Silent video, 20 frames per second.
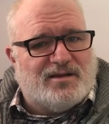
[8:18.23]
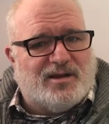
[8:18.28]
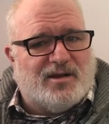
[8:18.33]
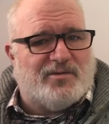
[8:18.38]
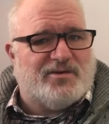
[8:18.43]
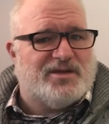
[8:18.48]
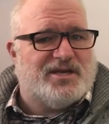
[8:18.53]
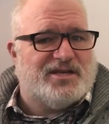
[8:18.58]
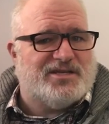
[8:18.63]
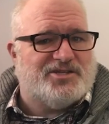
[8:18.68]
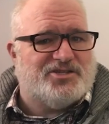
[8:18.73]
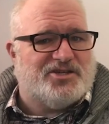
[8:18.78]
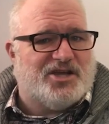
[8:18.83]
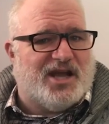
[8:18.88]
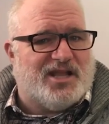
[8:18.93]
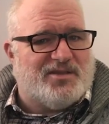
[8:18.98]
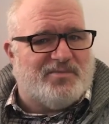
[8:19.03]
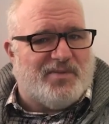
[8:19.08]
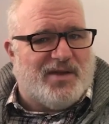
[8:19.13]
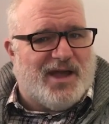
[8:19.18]
All we get is
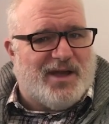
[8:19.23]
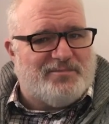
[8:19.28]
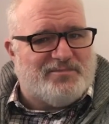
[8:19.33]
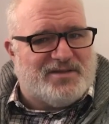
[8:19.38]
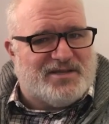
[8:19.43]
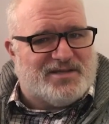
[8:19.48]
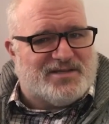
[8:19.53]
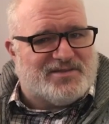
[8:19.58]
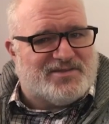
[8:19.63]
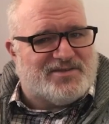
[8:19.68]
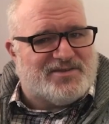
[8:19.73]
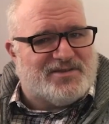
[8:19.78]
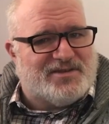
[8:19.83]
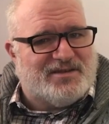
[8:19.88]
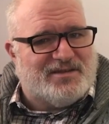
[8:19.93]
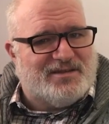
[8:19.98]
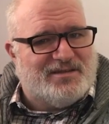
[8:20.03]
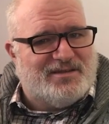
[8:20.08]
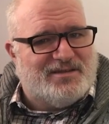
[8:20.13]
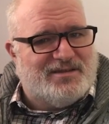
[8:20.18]
John the Baptist.
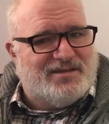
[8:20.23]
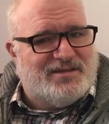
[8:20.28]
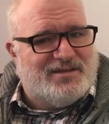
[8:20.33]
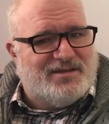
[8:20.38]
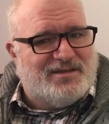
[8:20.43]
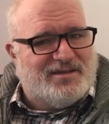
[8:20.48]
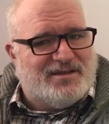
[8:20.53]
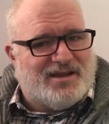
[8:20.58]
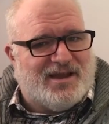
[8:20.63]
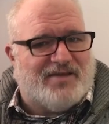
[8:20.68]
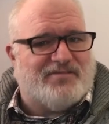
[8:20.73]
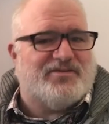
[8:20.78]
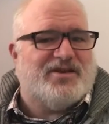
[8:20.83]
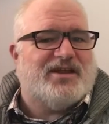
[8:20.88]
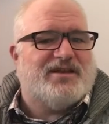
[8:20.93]
I've